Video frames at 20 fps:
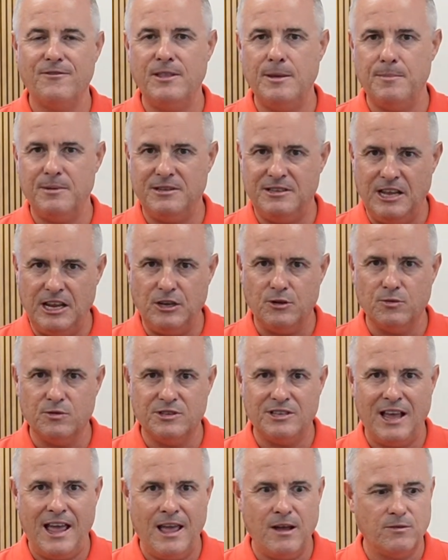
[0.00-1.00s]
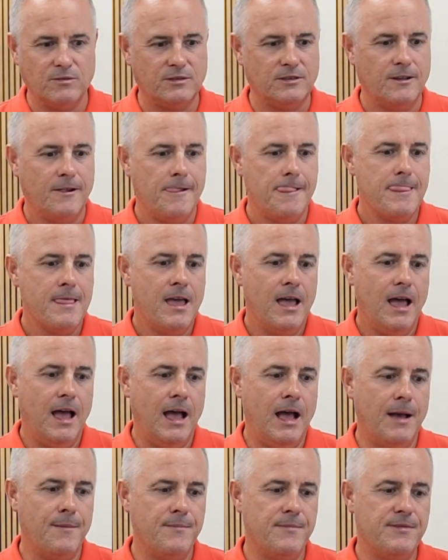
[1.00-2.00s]
Their potential sales
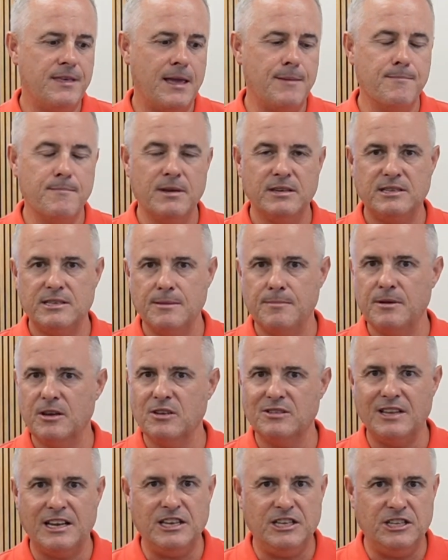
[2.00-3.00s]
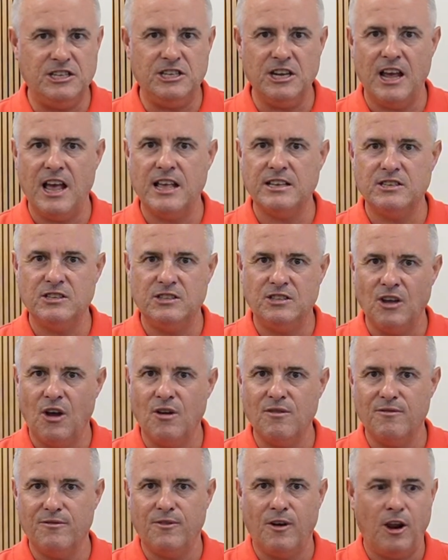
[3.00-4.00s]
they miss them because they just
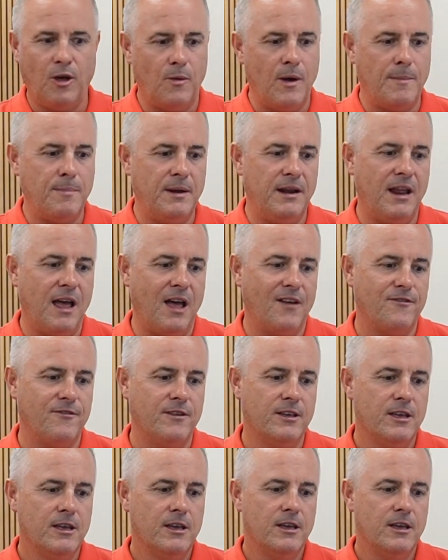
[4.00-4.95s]
don't follow up enough.